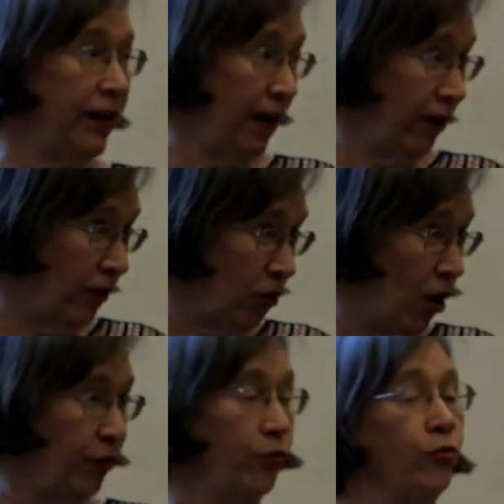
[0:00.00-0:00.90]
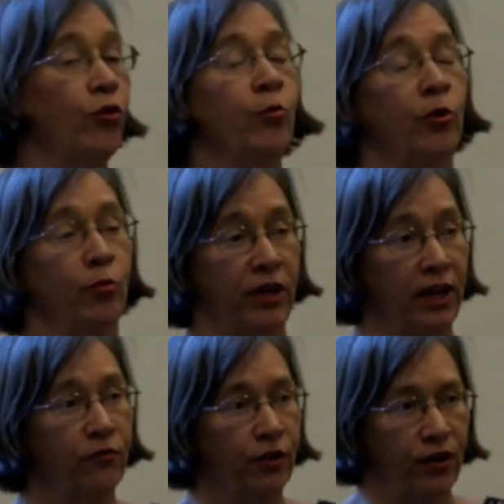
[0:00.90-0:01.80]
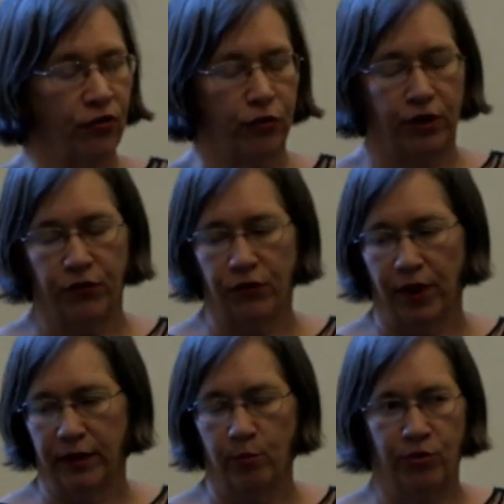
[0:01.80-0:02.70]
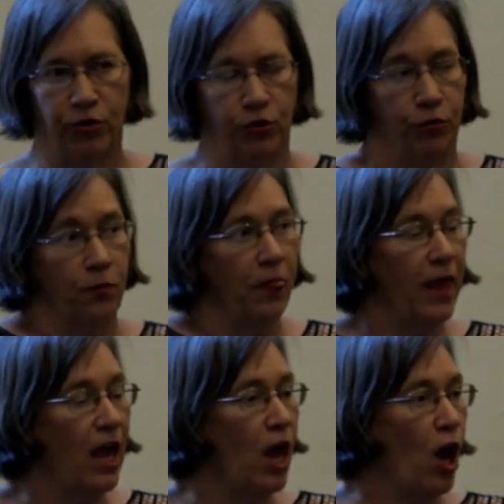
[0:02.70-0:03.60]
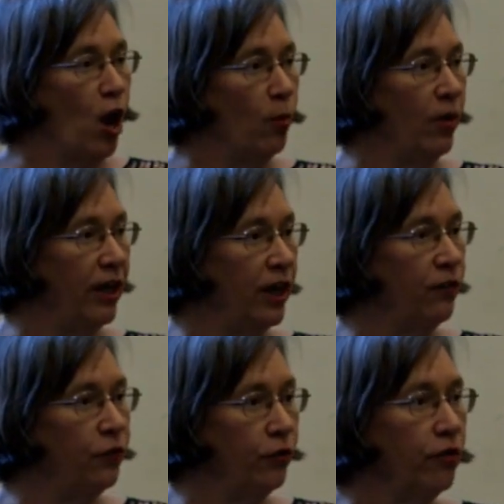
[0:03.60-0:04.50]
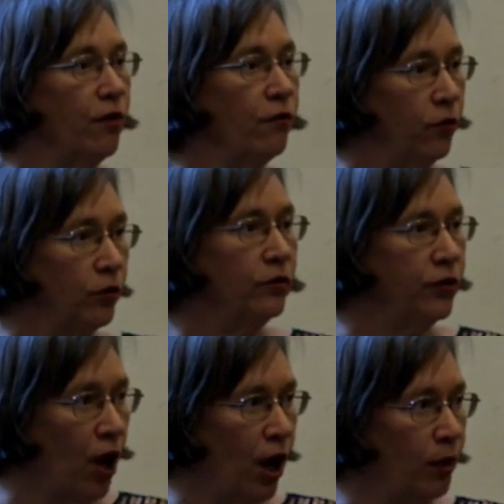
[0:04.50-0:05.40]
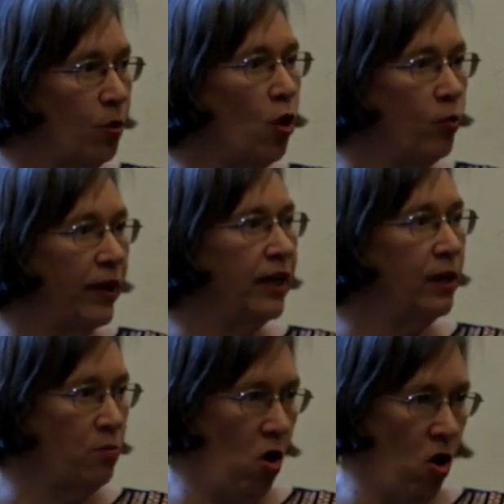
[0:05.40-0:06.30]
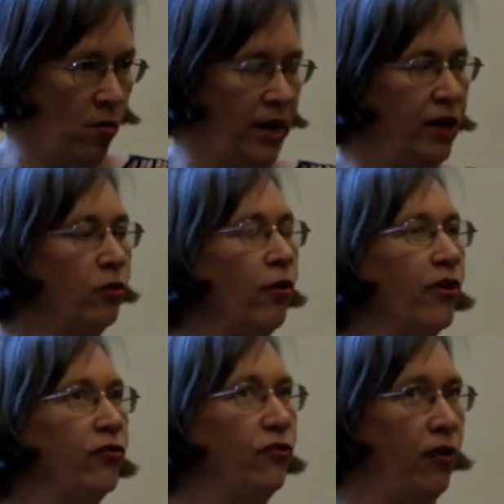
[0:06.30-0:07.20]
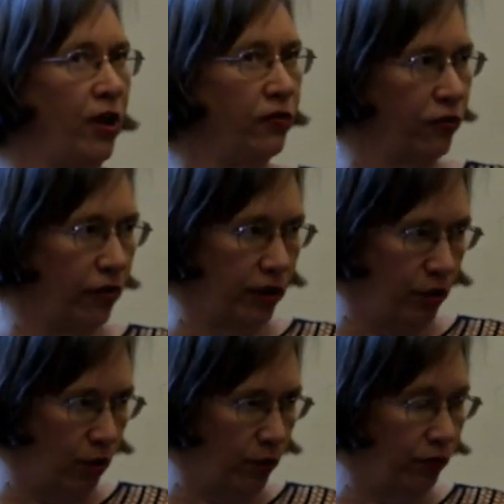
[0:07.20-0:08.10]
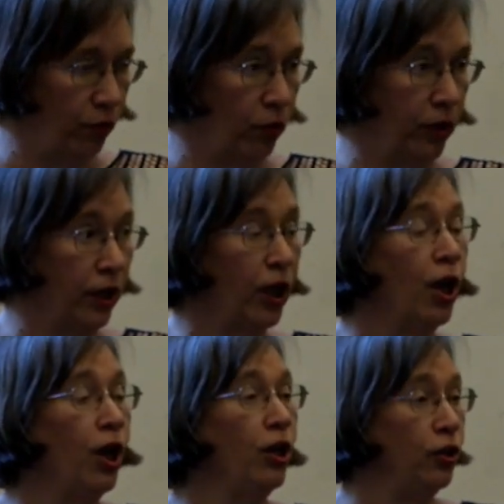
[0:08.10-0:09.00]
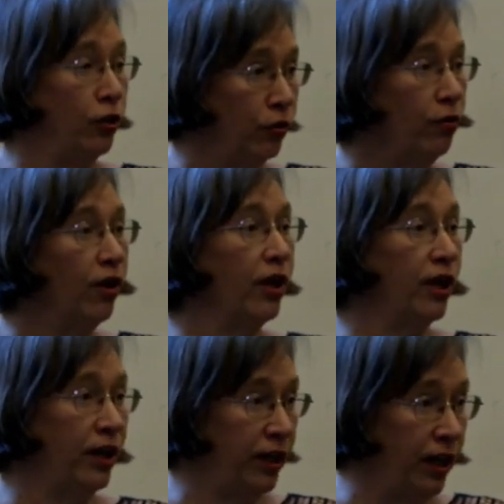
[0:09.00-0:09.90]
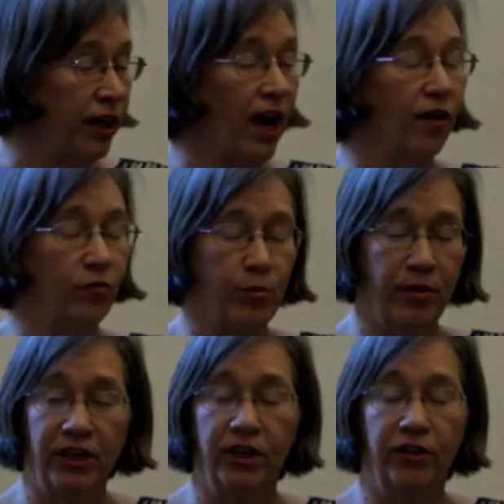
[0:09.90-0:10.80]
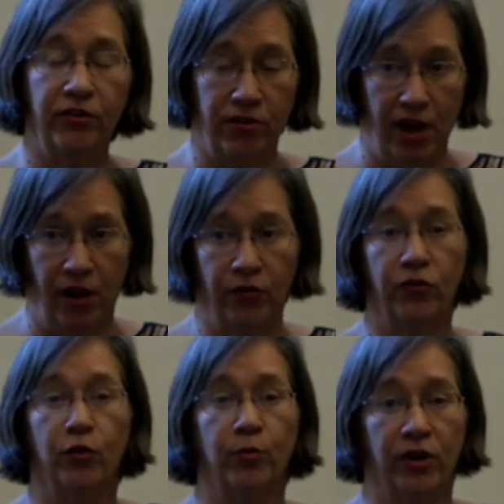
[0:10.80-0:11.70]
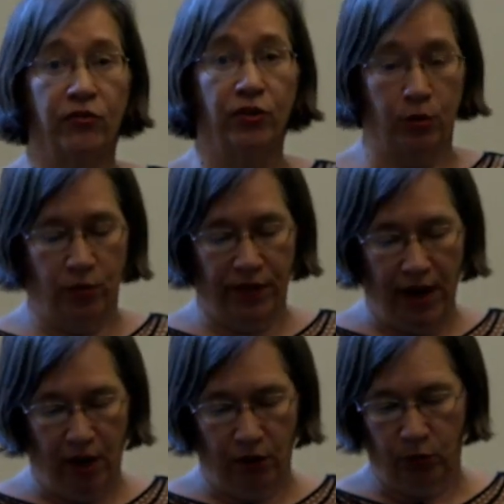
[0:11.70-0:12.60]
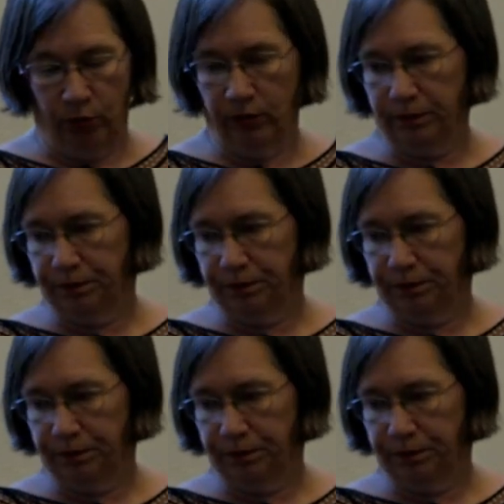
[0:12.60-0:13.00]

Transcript: down in the laundry room or whatever it is you're going to assign them to do. But if you're a full-time homemaking mom and you are just starting homeschooling, you are going to need everybody in your house to pitch in with the housework.